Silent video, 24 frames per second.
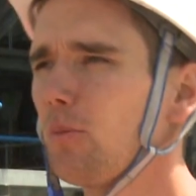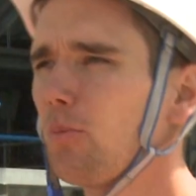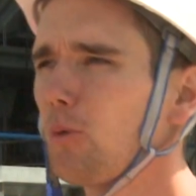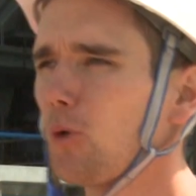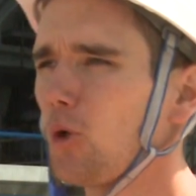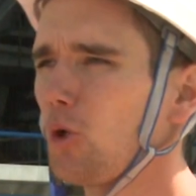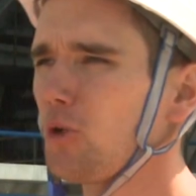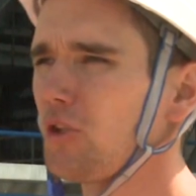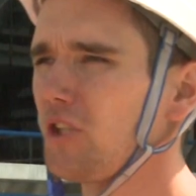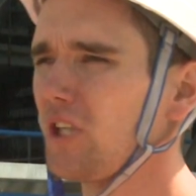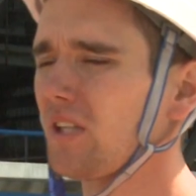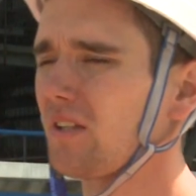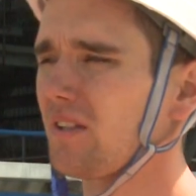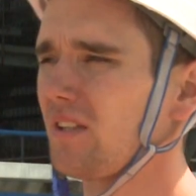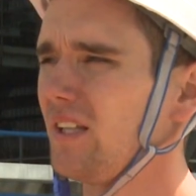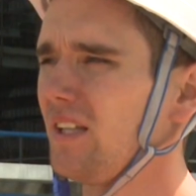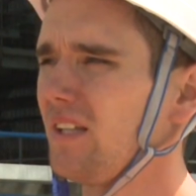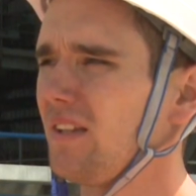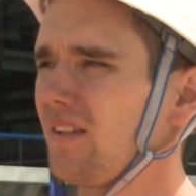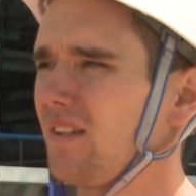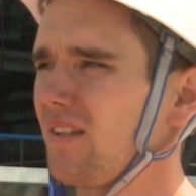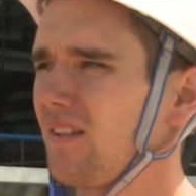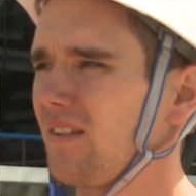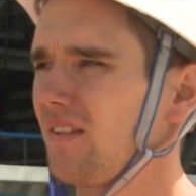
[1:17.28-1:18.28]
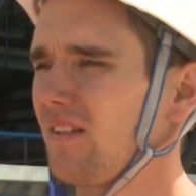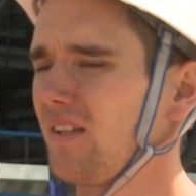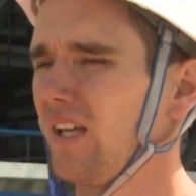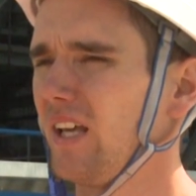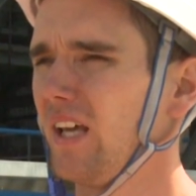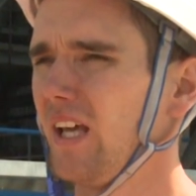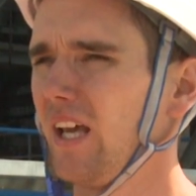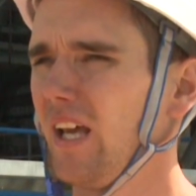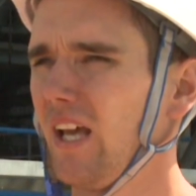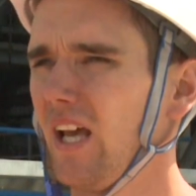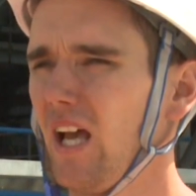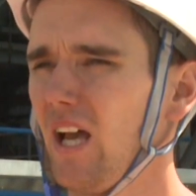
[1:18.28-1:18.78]
project is
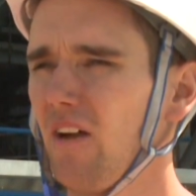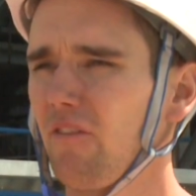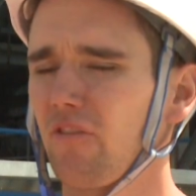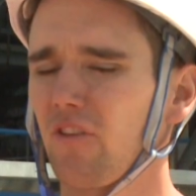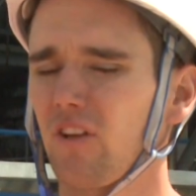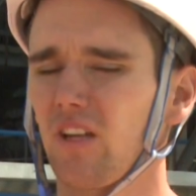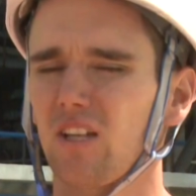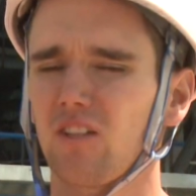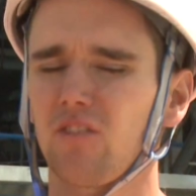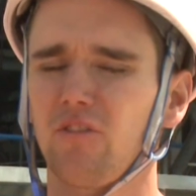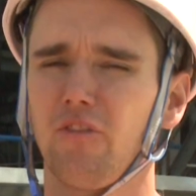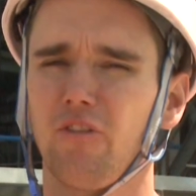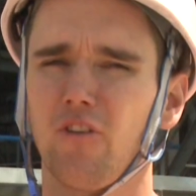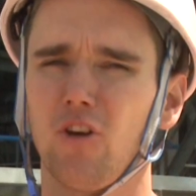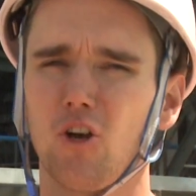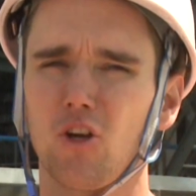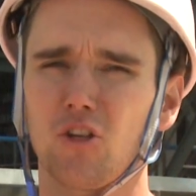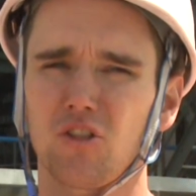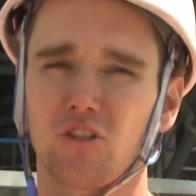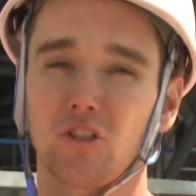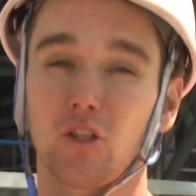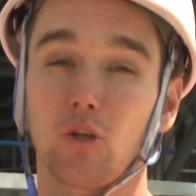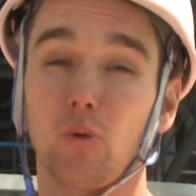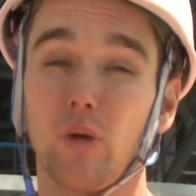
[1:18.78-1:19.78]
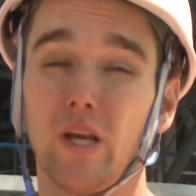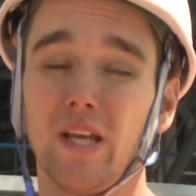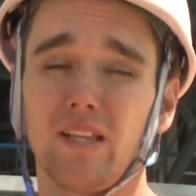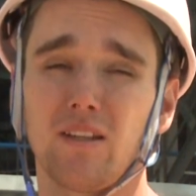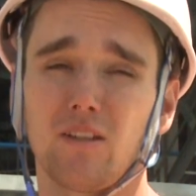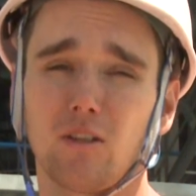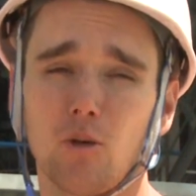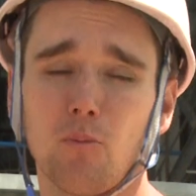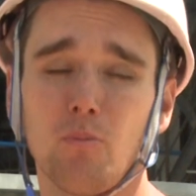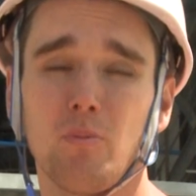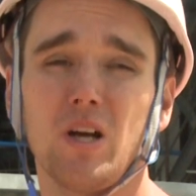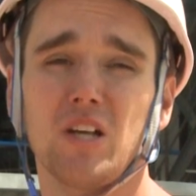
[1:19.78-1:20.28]
uh, Africa's first
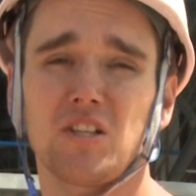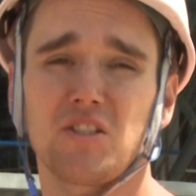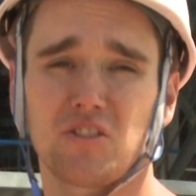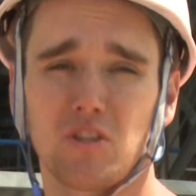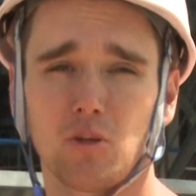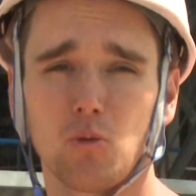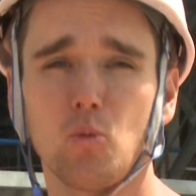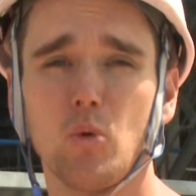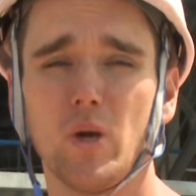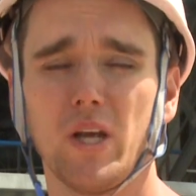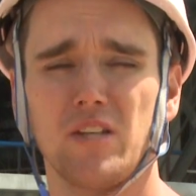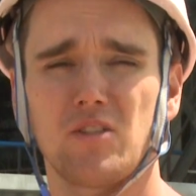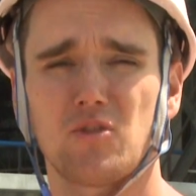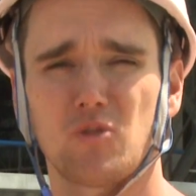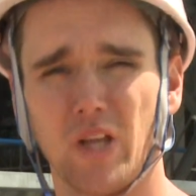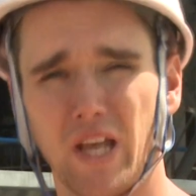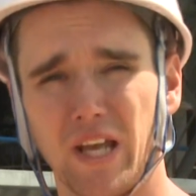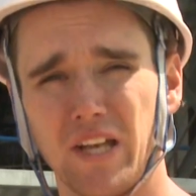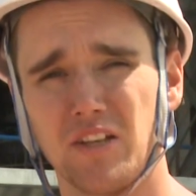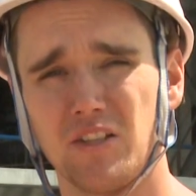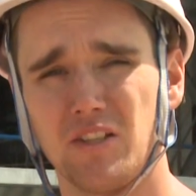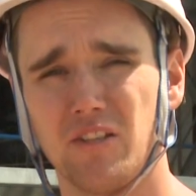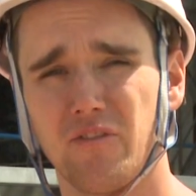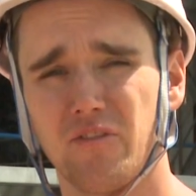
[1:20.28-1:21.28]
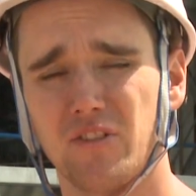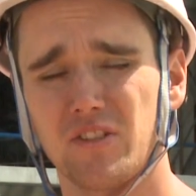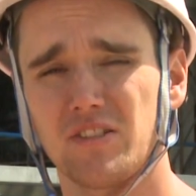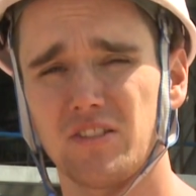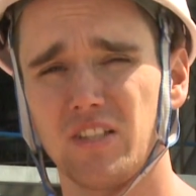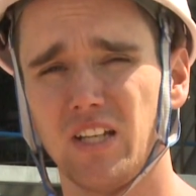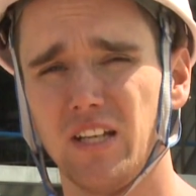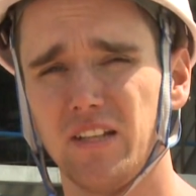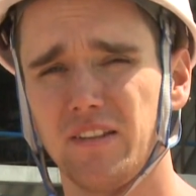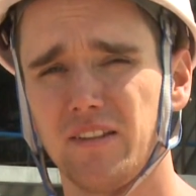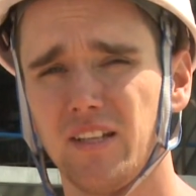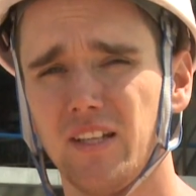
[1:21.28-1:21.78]
grate combustion waste to energy
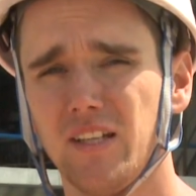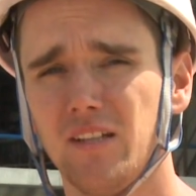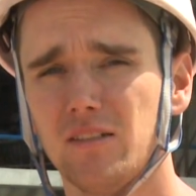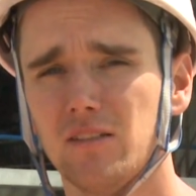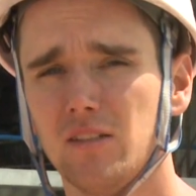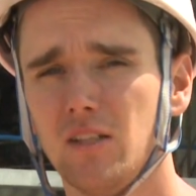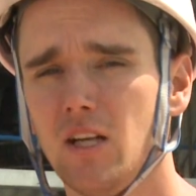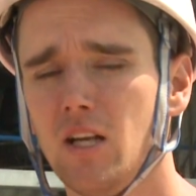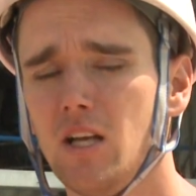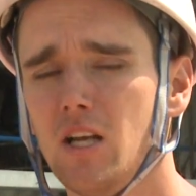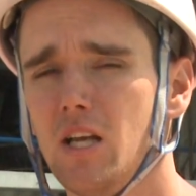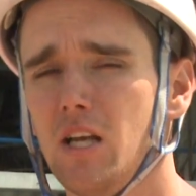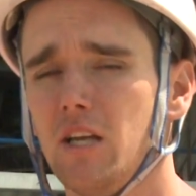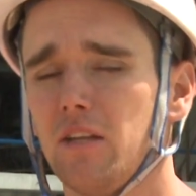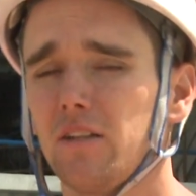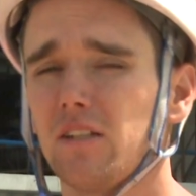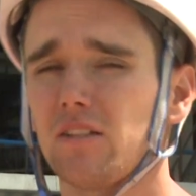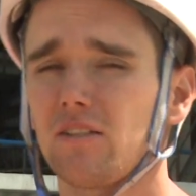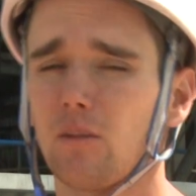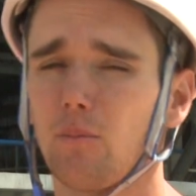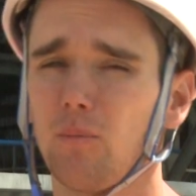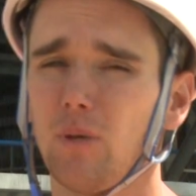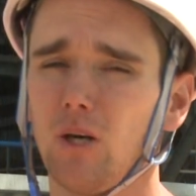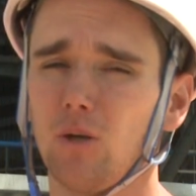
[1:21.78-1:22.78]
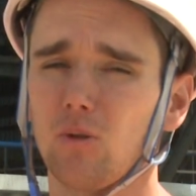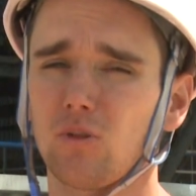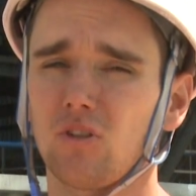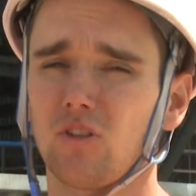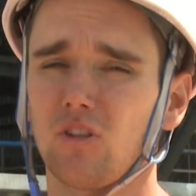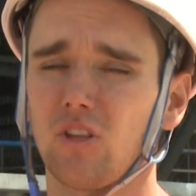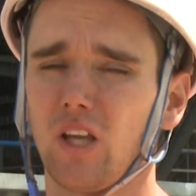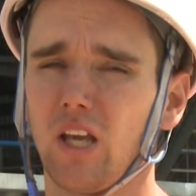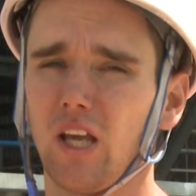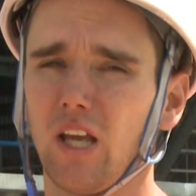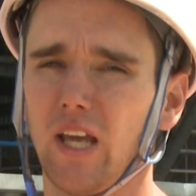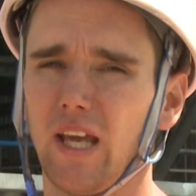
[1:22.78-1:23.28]
facility. There's about
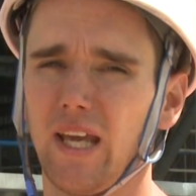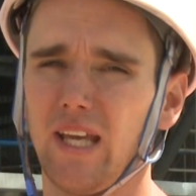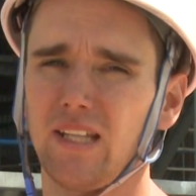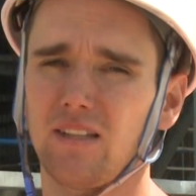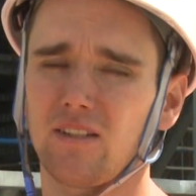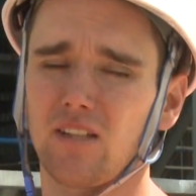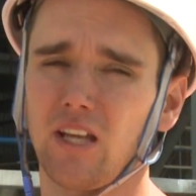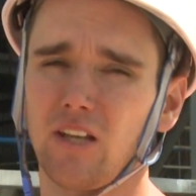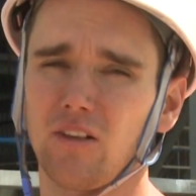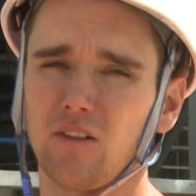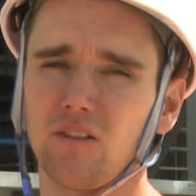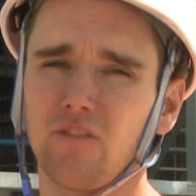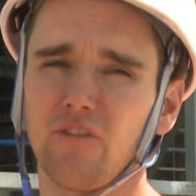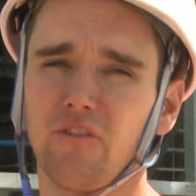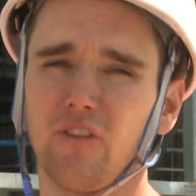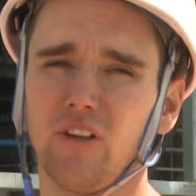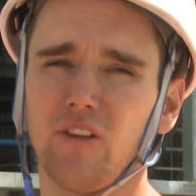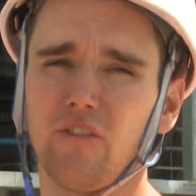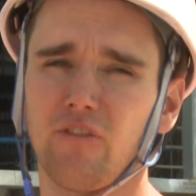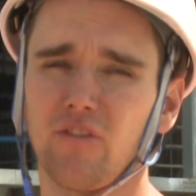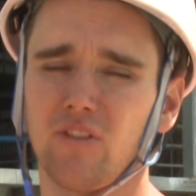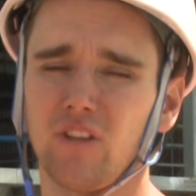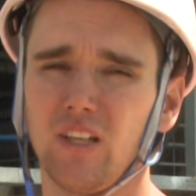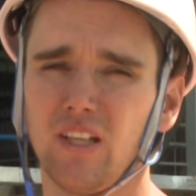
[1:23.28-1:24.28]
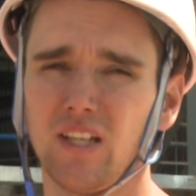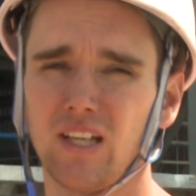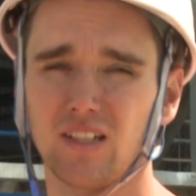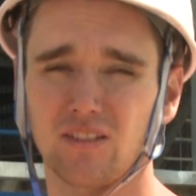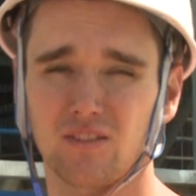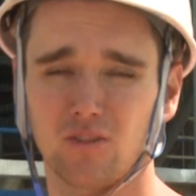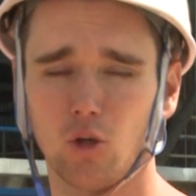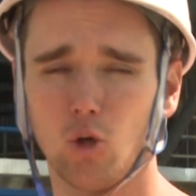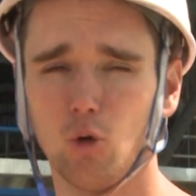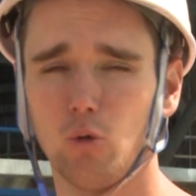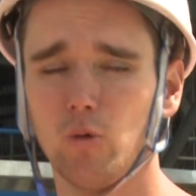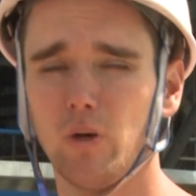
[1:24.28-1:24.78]
uh, 850,
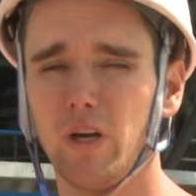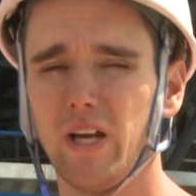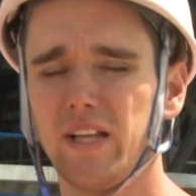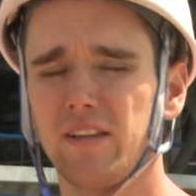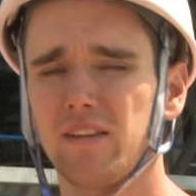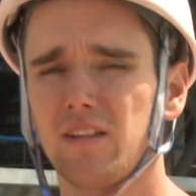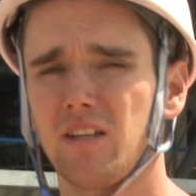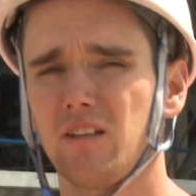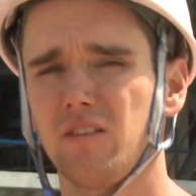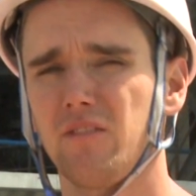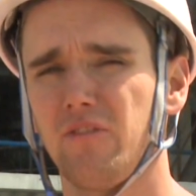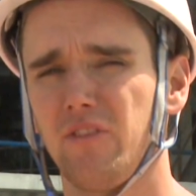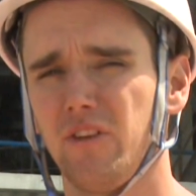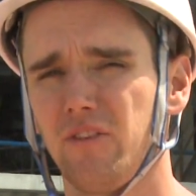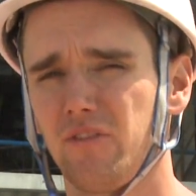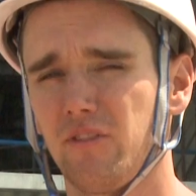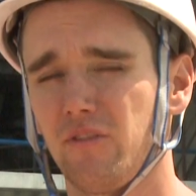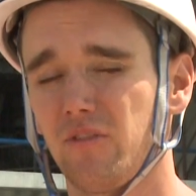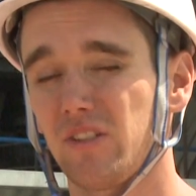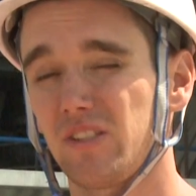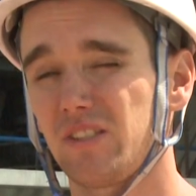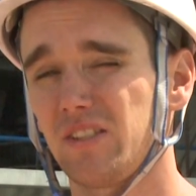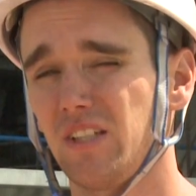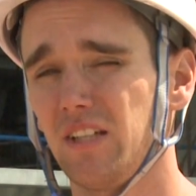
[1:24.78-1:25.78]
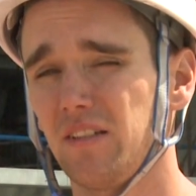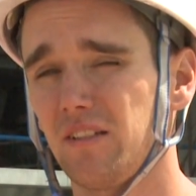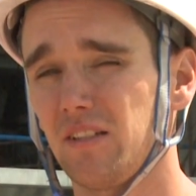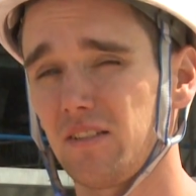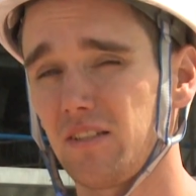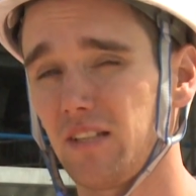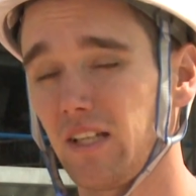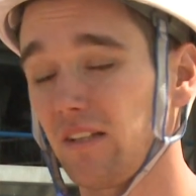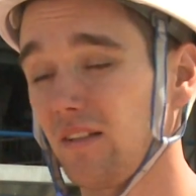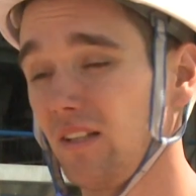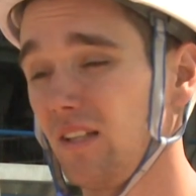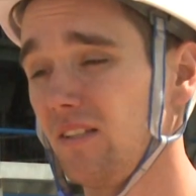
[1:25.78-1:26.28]
just over 850
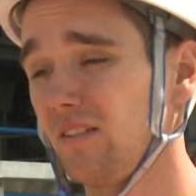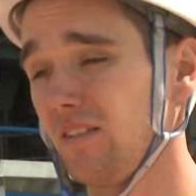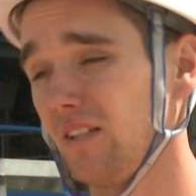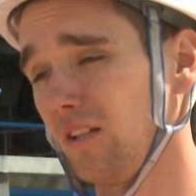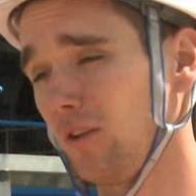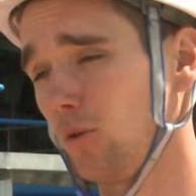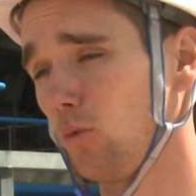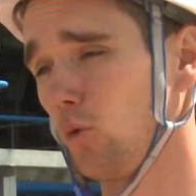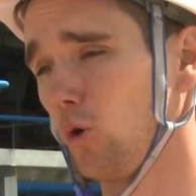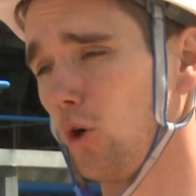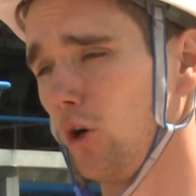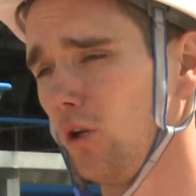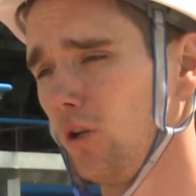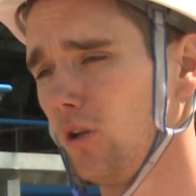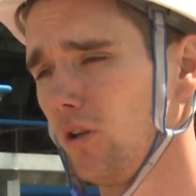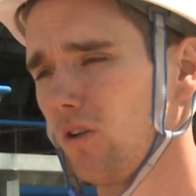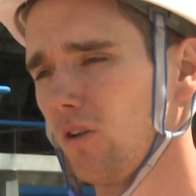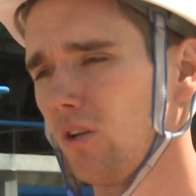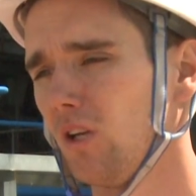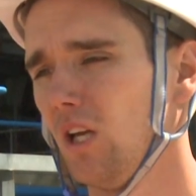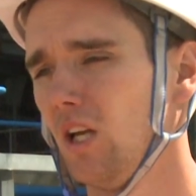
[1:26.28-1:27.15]
facilities like this in the world.